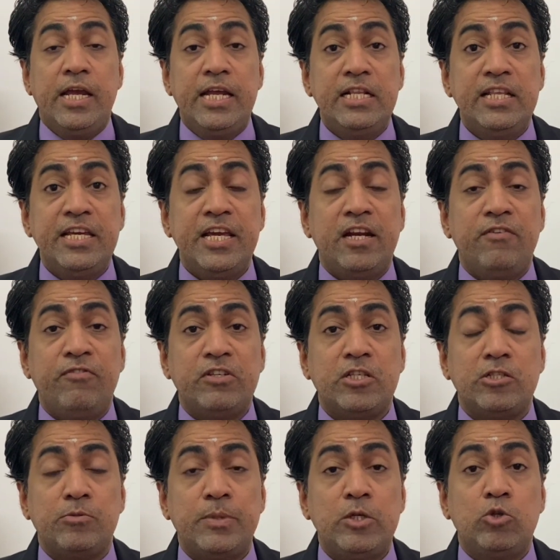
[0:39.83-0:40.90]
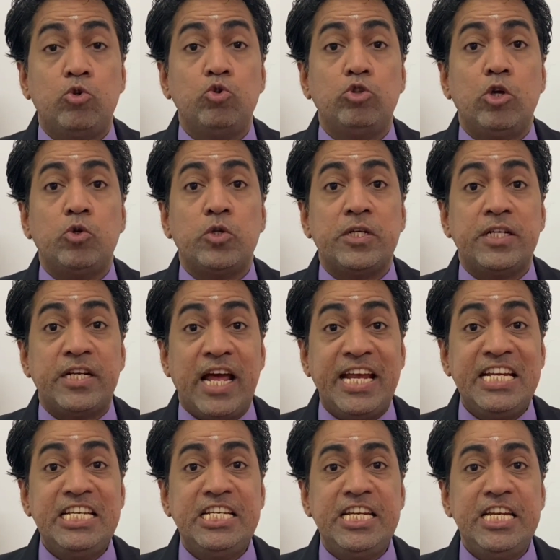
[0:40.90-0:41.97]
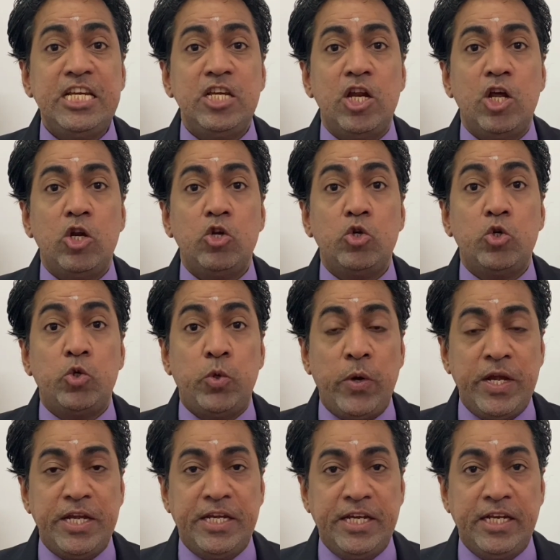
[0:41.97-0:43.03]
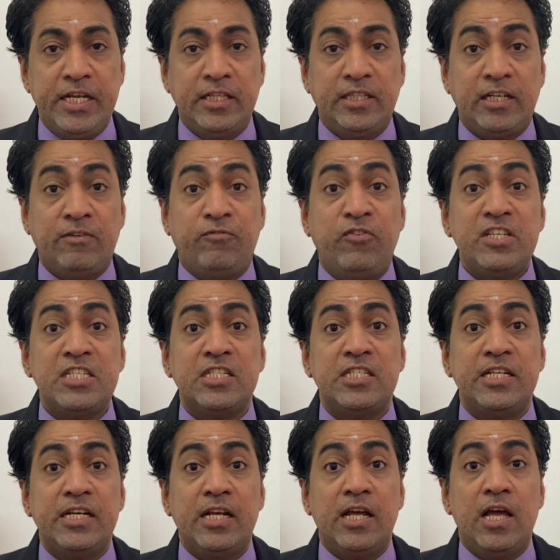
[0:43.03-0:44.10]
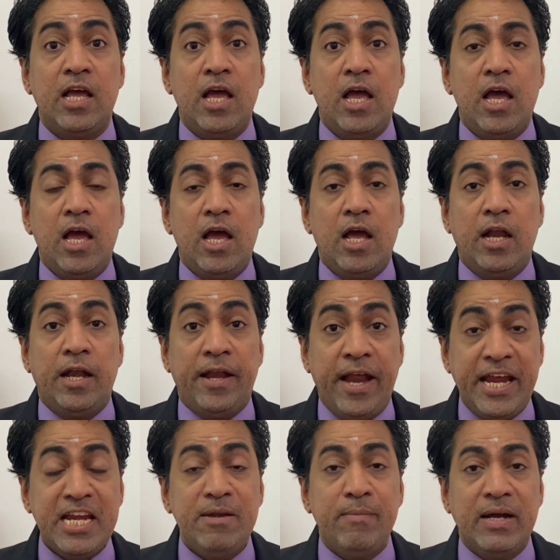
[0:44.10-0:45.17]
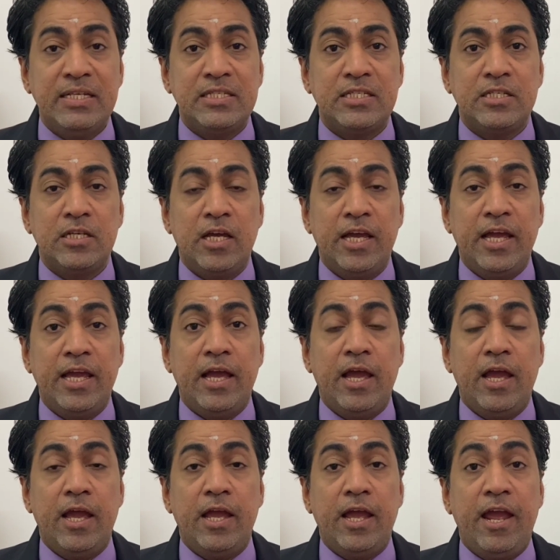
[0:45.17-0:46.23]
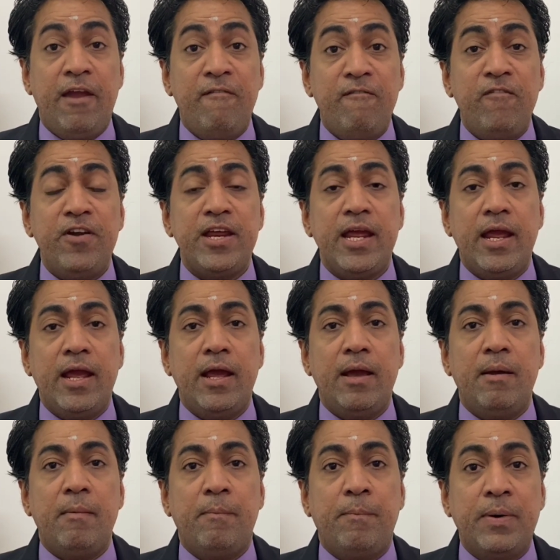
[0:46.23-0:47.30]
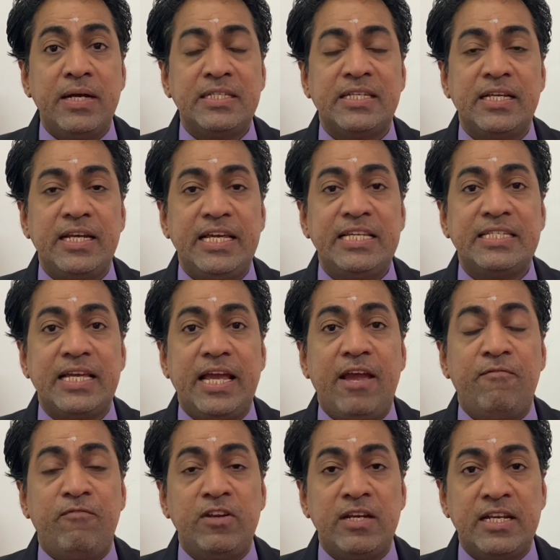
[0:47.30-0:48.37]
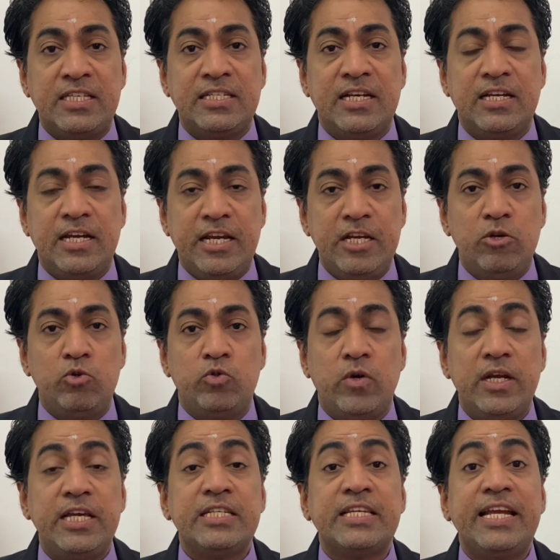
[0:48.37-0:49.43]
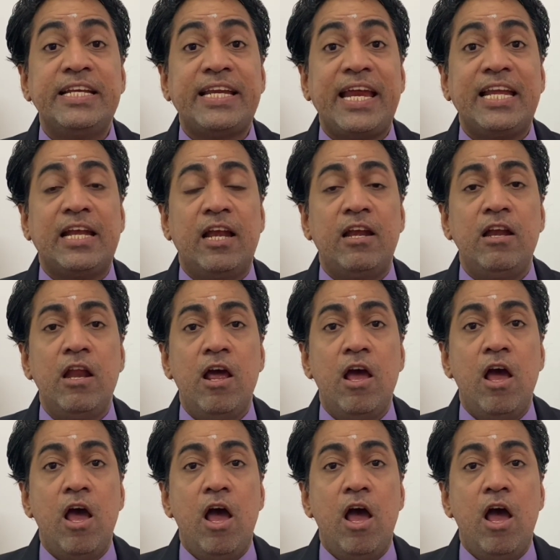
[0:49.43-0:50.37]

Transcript: In the year of assessment 2019-20, that first 9 months, every resident individual is entitled